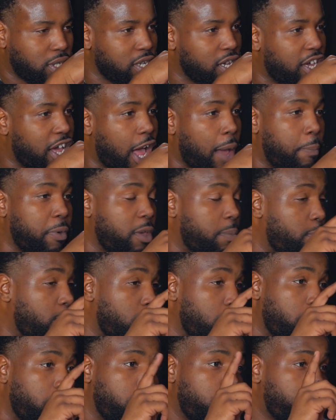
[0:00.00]
It got
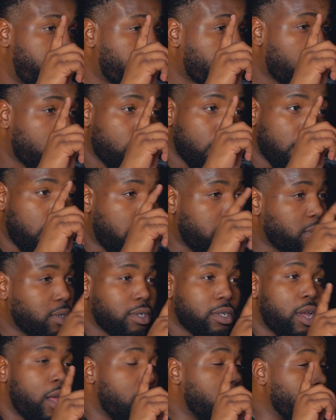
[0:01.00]
people
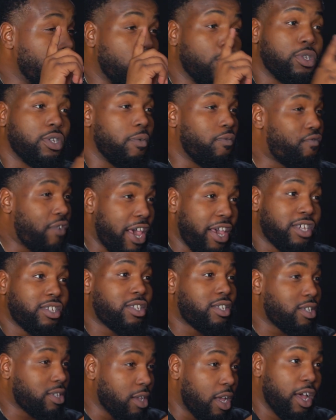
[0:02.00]
using fake
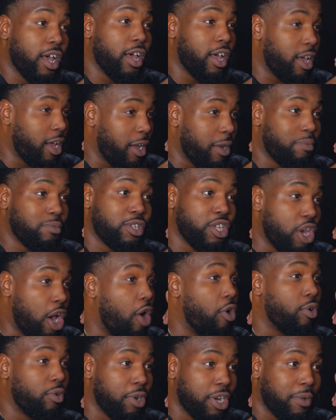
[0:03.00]

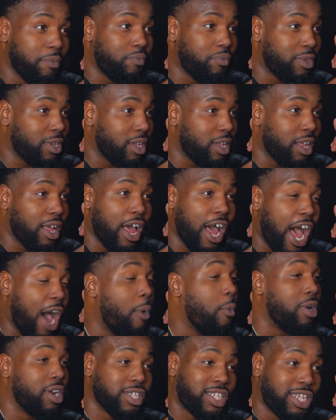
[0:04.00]
deodorant. I
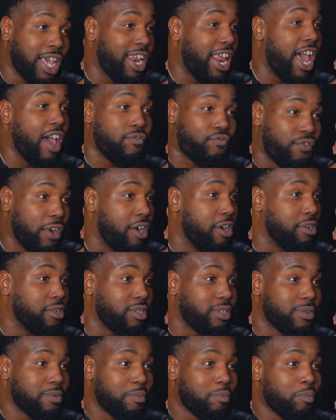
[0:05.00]
want to say that
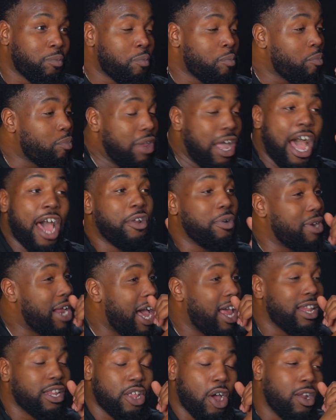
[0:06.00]
first. I do
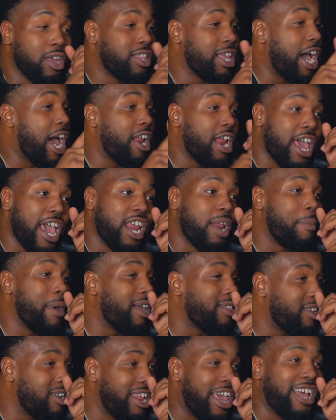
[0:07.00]
not. The only thing I hate about
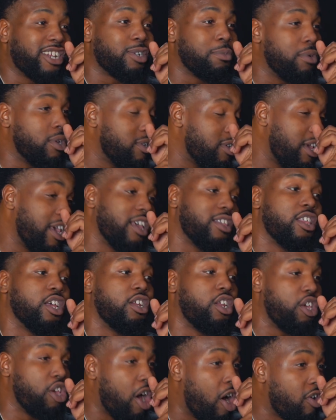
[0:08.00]
the natural movement is the
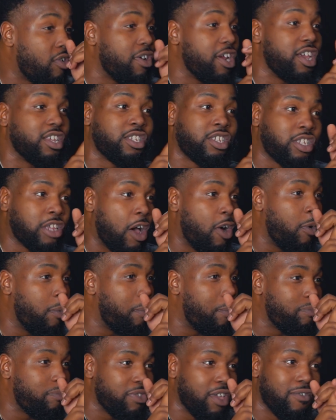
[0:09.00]
deodorant and soap.
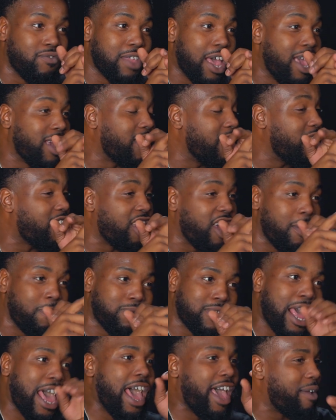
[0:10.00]
if they can keep
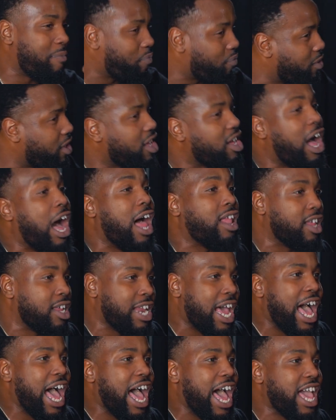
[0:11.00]
that,
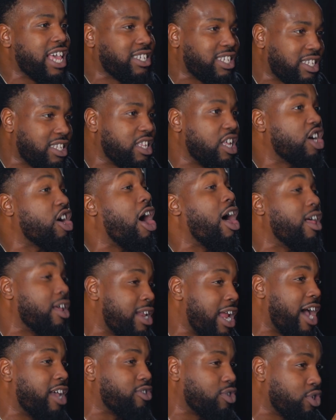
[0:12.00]
the
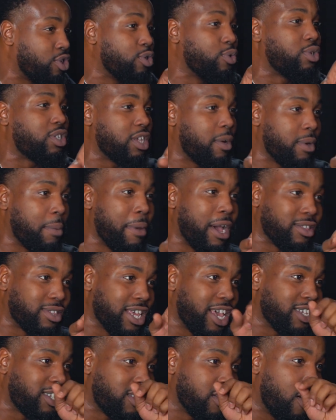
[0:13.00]
colonizers knew something about
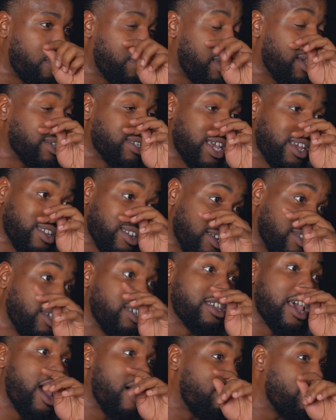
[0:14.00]
that soap. They was like, look, these
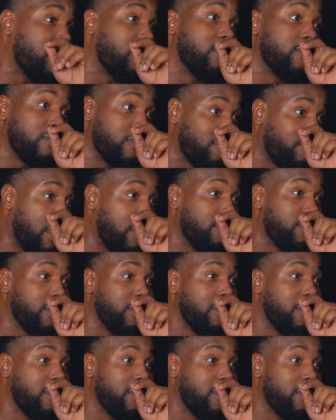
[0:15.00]
Africans is funky.